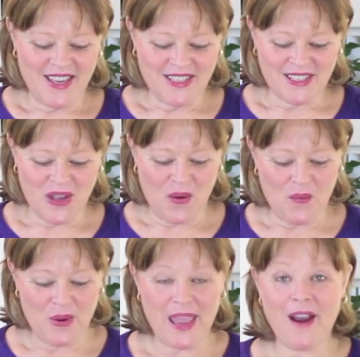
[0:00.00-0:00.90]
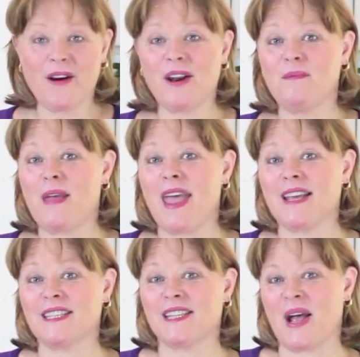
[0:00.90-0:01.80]
So we are going to
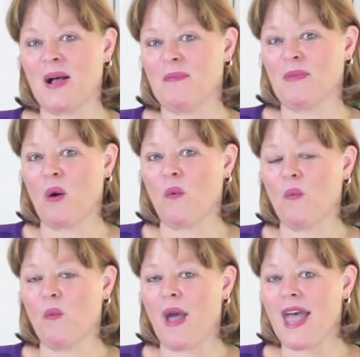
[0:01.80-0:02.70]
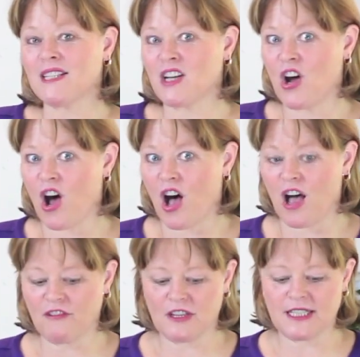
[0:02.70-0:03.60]
make some wet
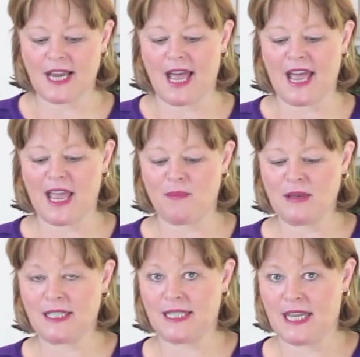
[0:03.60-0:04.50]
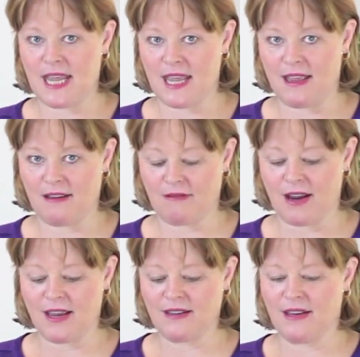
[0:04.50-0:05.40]
cough thyme tea,
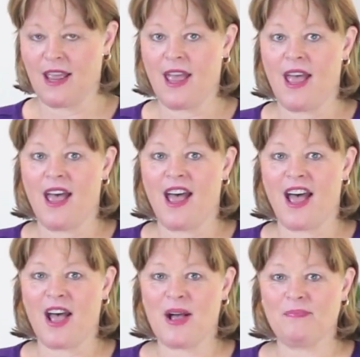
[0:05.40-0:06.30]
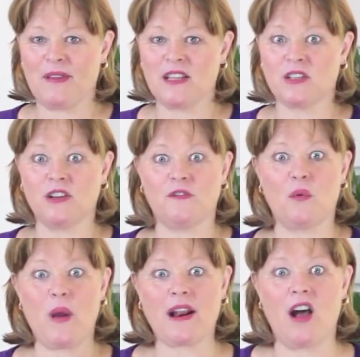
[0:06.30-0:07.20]
right? It's good for
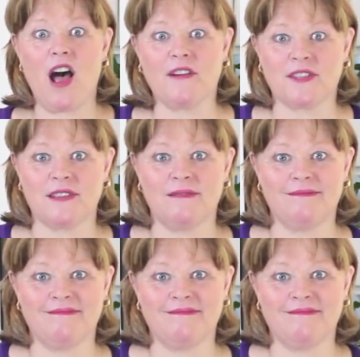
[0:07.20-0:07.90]
wet coughs.